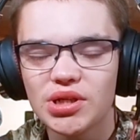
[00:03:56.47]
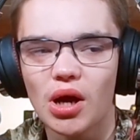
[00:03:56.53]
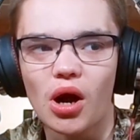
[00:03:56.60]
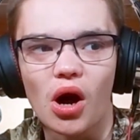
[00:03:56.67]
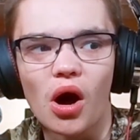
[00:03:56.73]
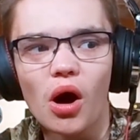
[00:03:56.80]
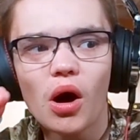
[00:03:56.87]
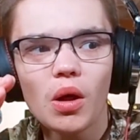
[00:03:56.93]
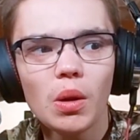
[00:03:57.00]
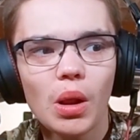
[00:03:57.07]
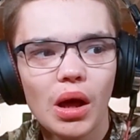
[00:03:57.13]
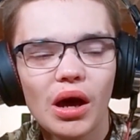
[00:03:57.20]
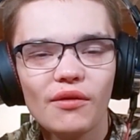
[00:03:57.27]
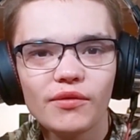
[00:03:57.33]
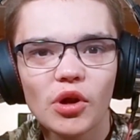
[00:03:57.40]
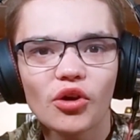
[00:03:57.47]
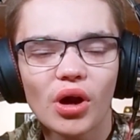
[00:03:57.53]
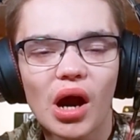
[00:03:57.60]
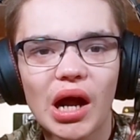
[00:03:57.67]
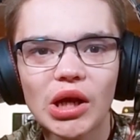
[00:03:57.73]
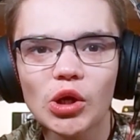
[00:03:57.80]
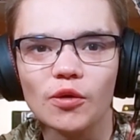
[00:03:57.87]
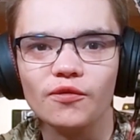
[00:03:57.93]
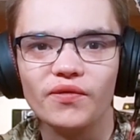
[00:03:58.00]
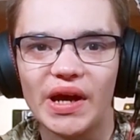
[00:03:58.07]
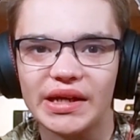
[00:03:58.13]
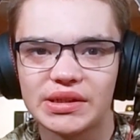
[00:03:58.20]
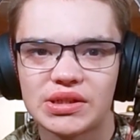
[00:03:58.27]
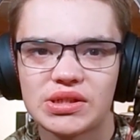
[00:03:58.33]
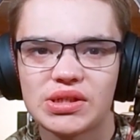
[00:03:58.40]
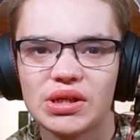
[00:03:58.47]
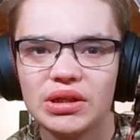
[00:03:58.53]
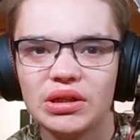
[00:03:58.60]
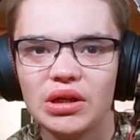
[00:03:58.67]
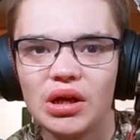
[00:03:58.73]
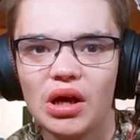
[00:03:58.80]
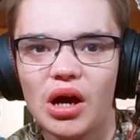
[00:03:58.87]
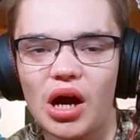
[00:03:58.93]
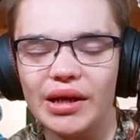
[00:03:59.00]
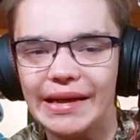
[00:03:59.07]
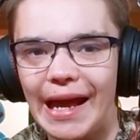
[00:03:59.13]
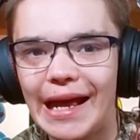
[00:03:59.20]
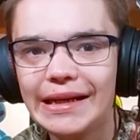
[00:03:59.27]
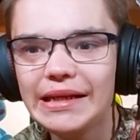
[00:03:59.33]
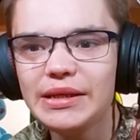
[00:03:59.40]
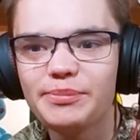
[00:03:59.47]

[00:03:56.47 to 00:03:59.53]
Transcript: all of your audio effects on any